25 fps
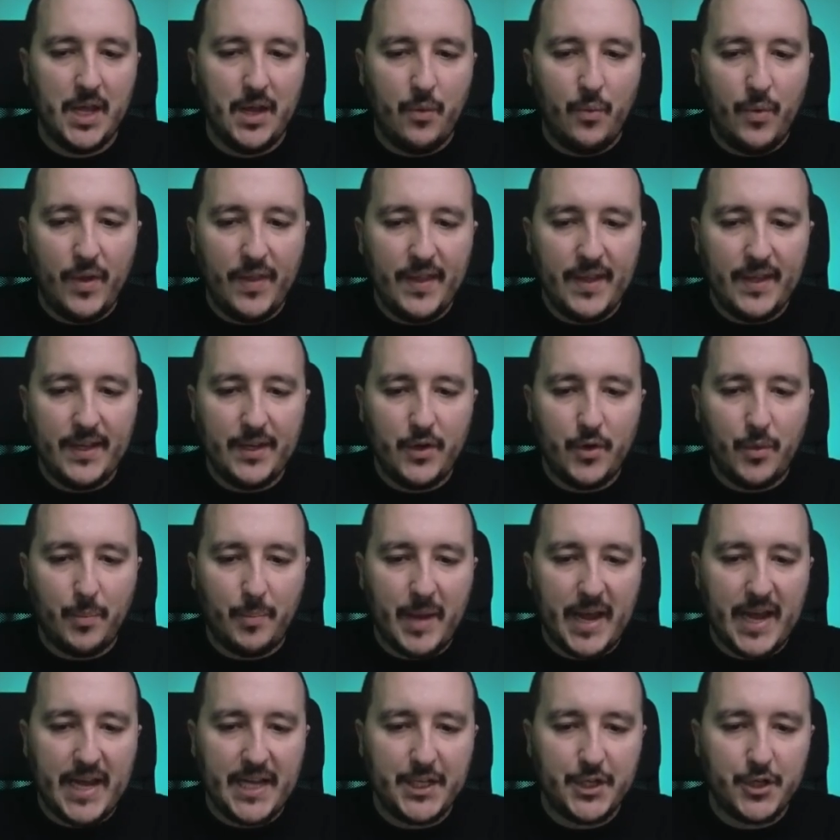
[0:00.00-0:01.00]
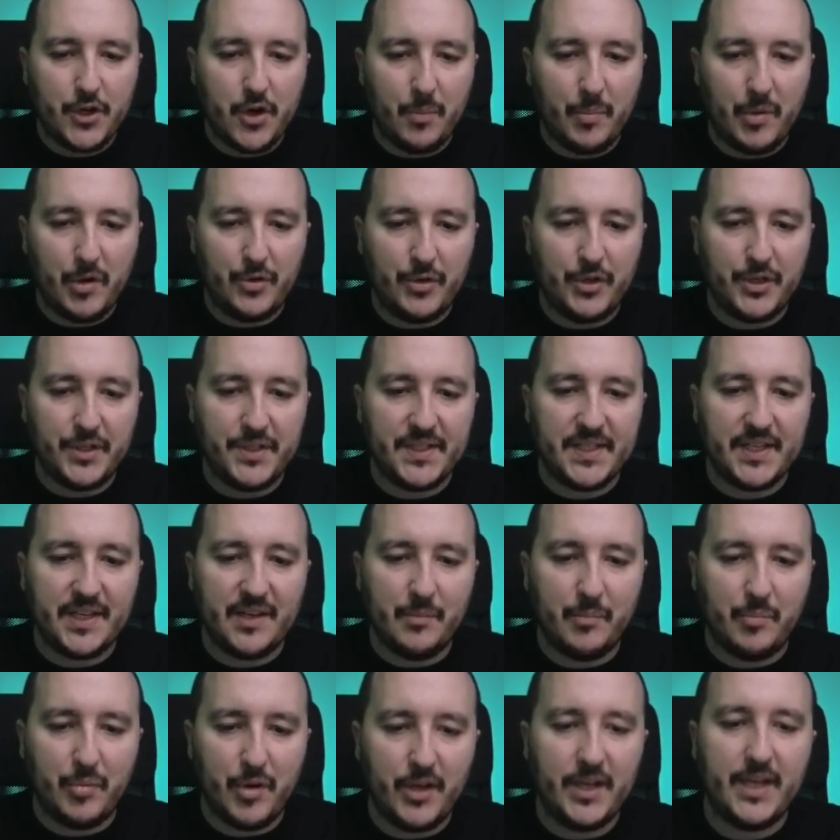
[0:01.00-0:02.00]
Within your page, components
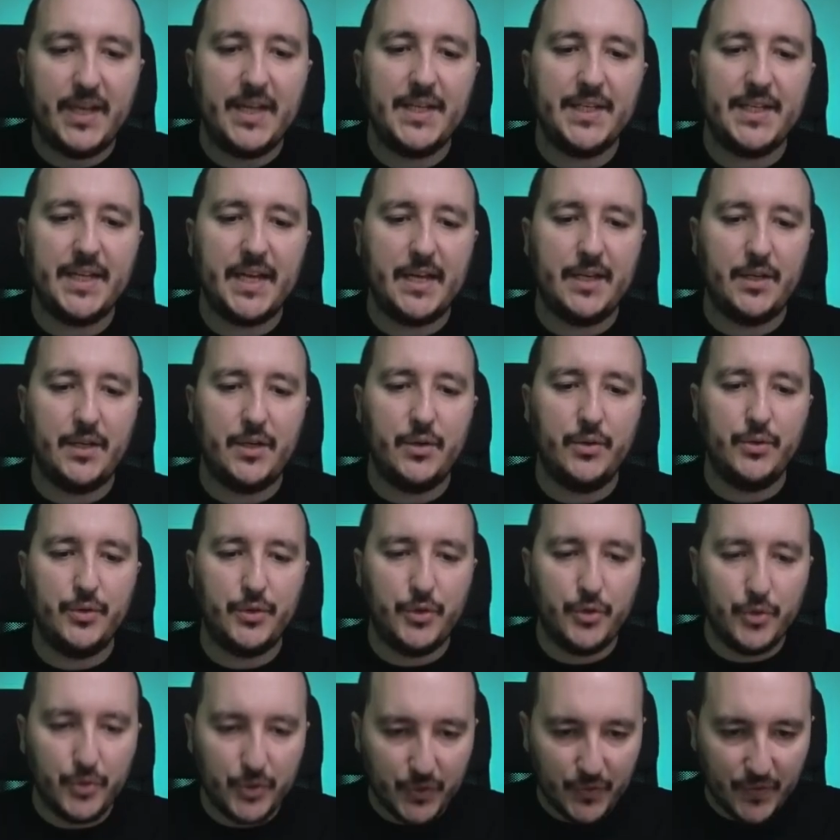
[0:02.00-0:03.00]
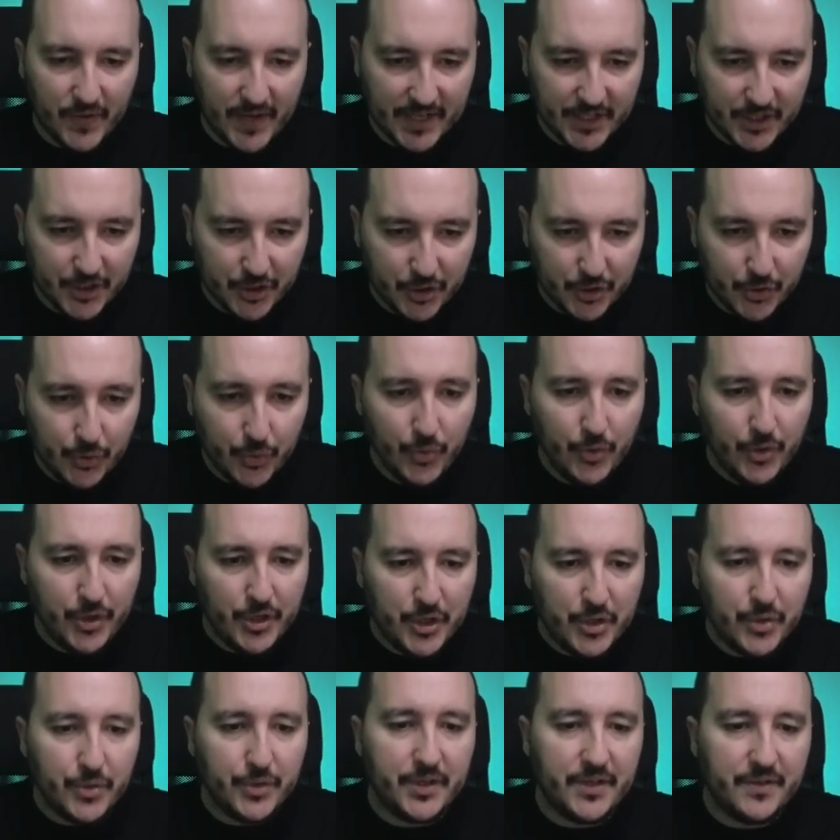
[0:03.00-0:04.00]
and plugin can use UseFetch to
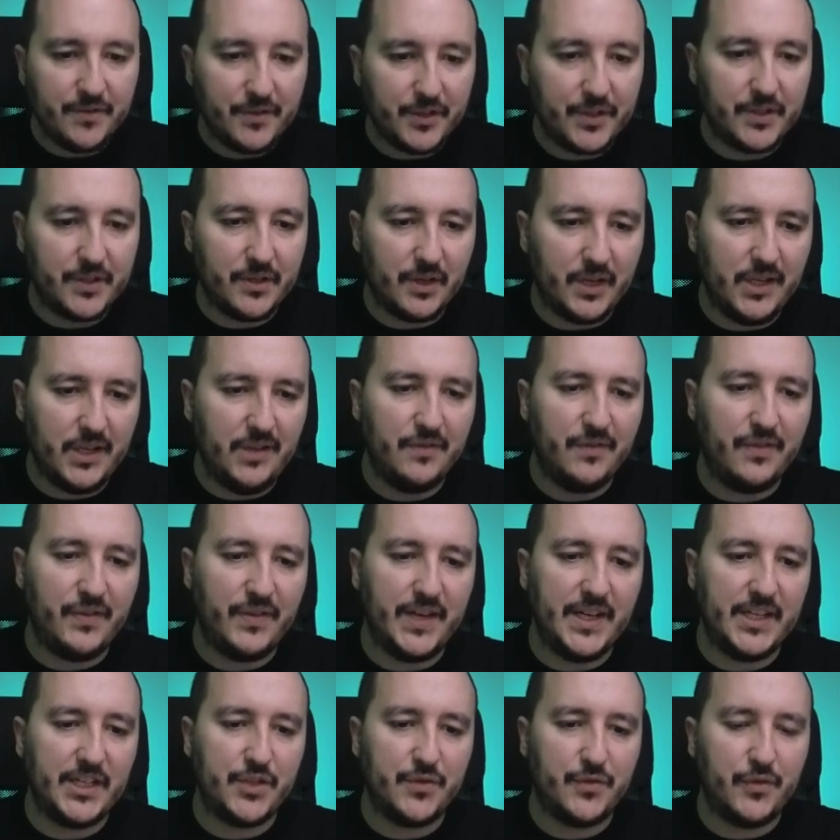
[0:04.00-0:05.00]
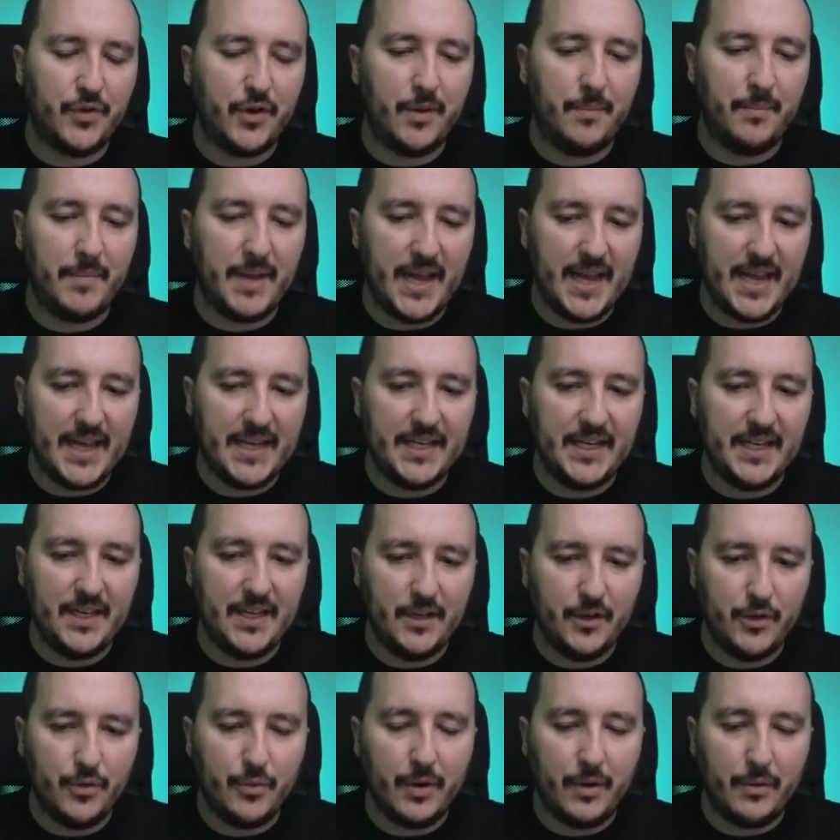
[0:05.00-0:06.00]
universally fetch from any
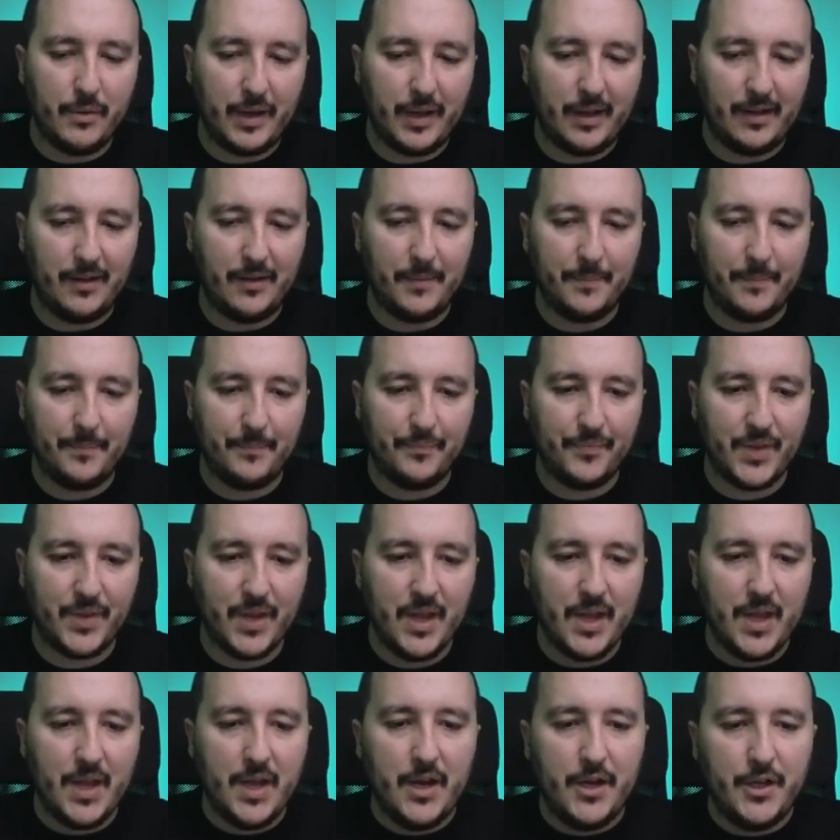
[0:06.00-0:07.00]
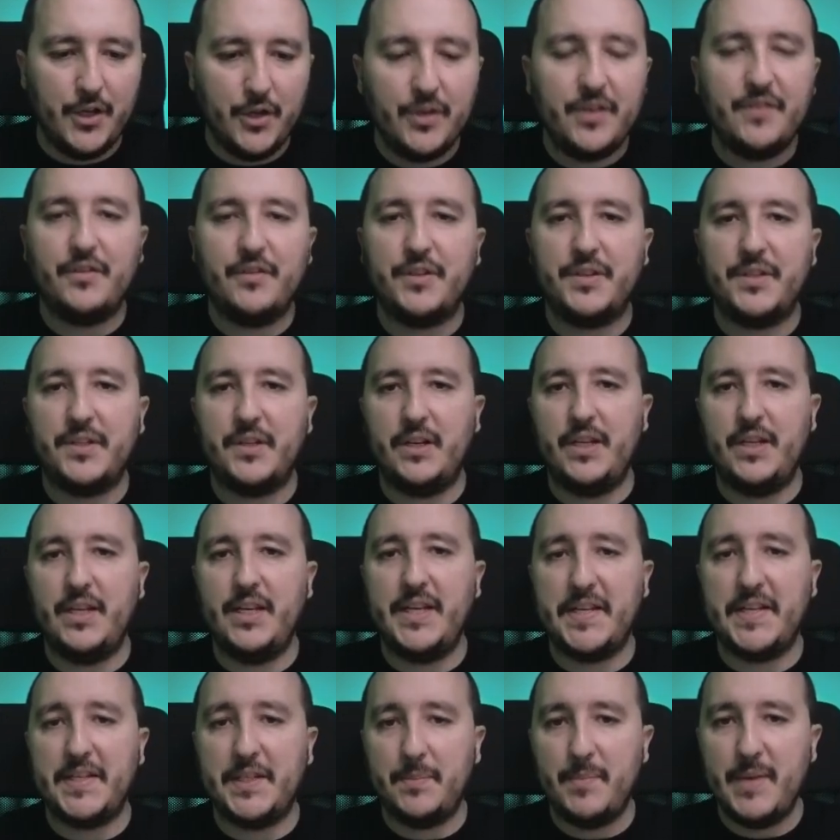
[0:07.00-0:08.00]
URL.
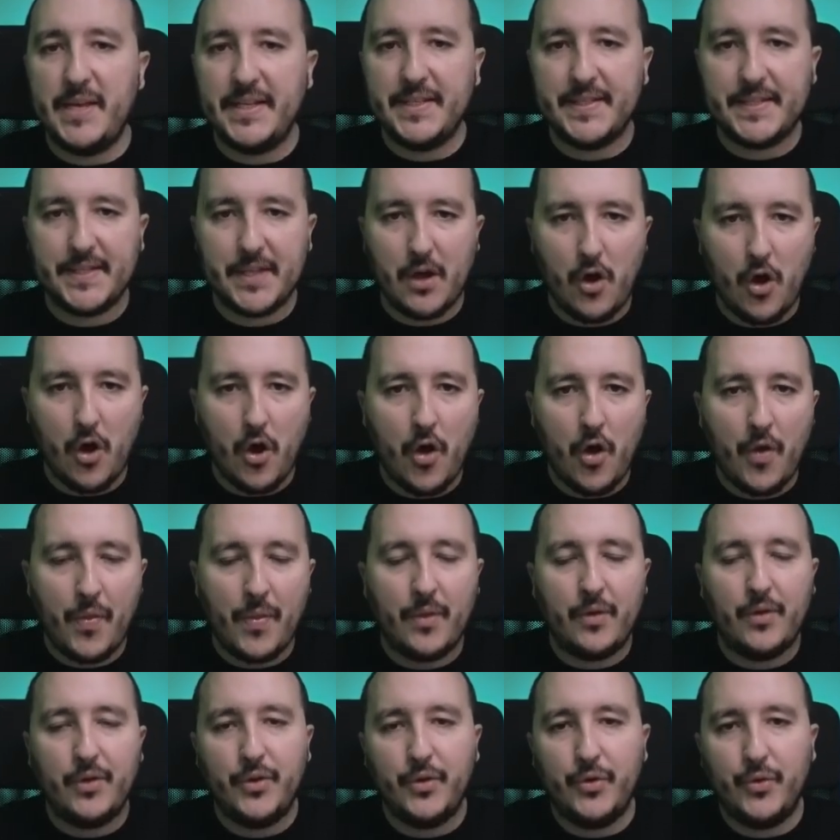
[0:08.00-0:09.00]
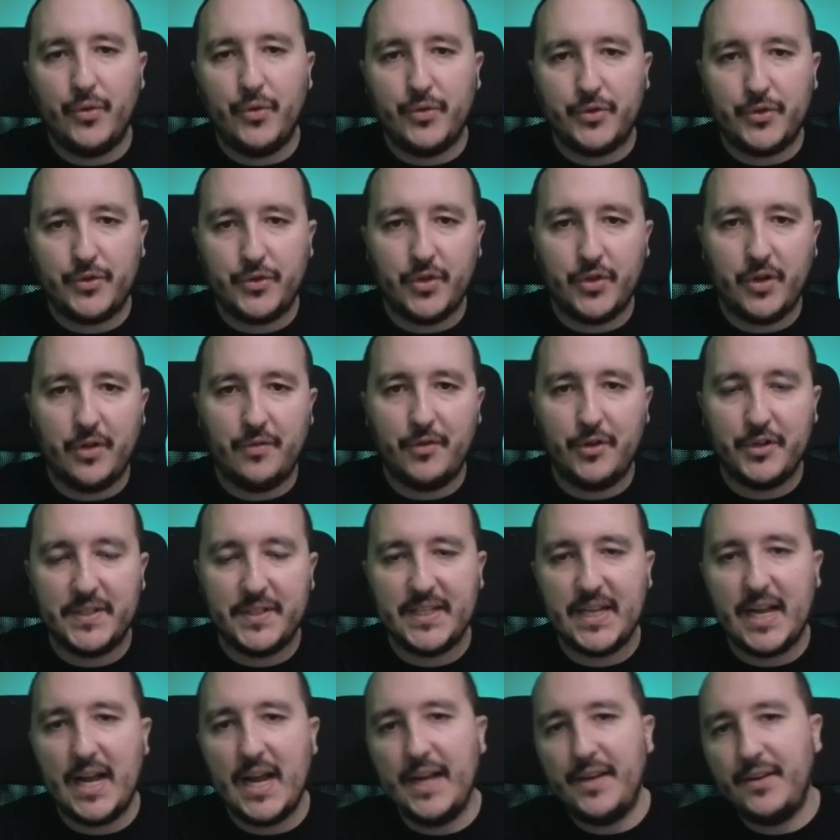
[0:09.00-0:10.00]
Universally, it means on the server
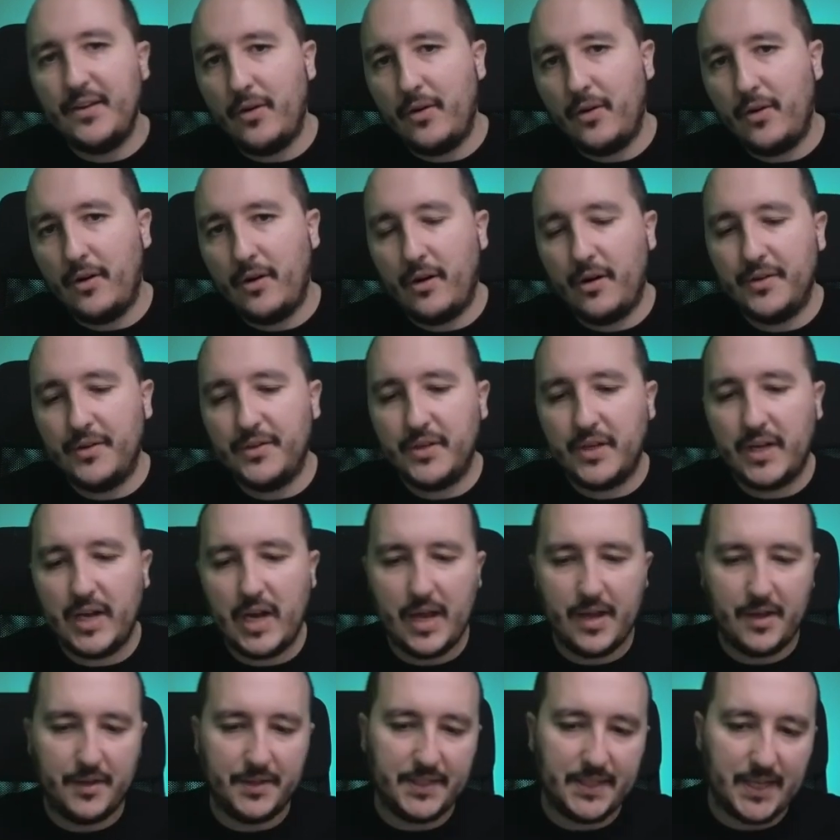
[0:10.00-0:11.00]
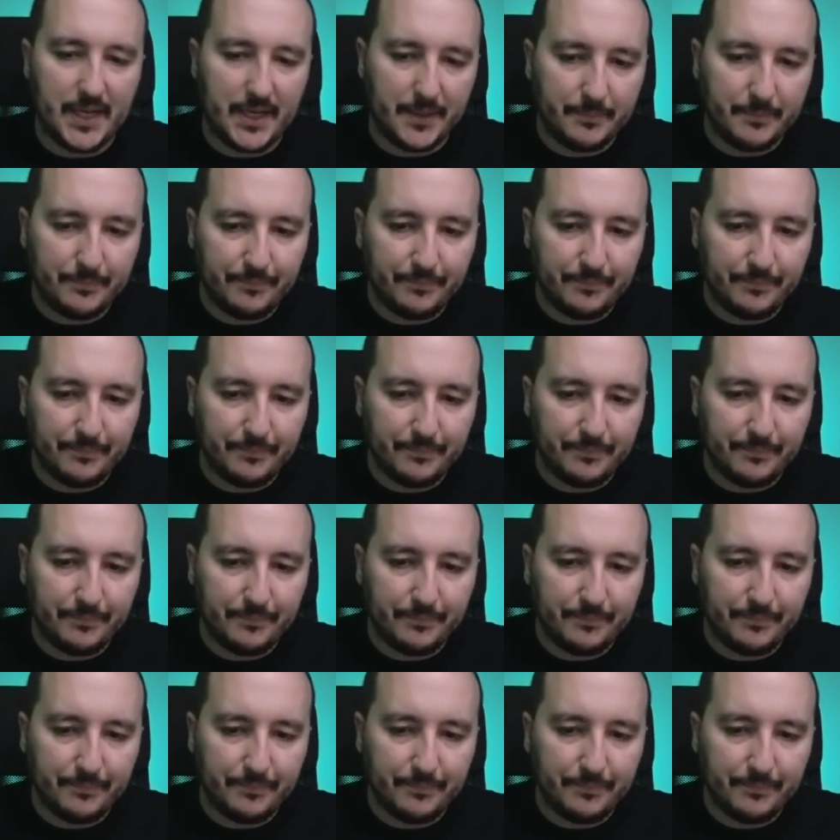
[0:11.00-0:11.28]
side or on the client side.